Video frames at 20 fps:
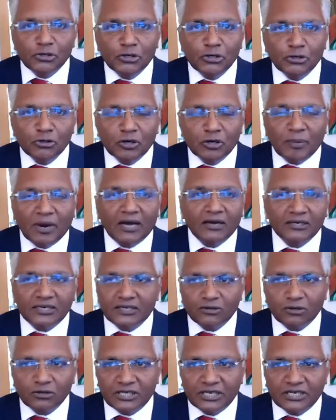knew about
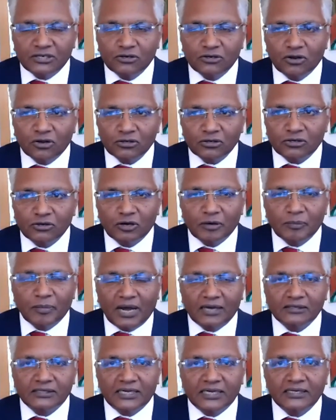it or did not know
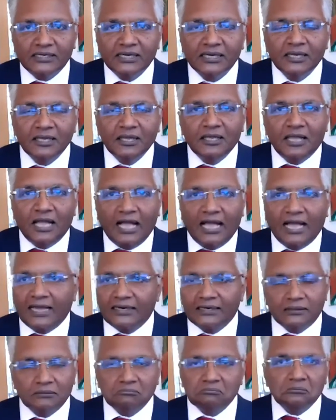about it,
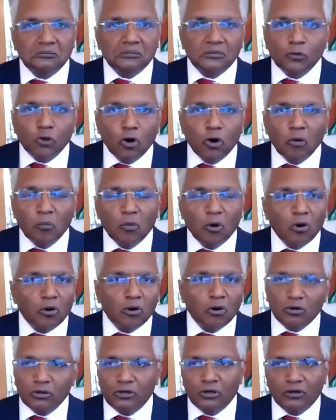and no
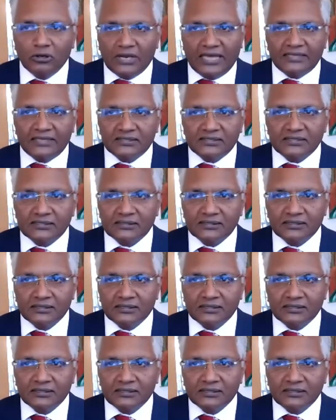more, no less.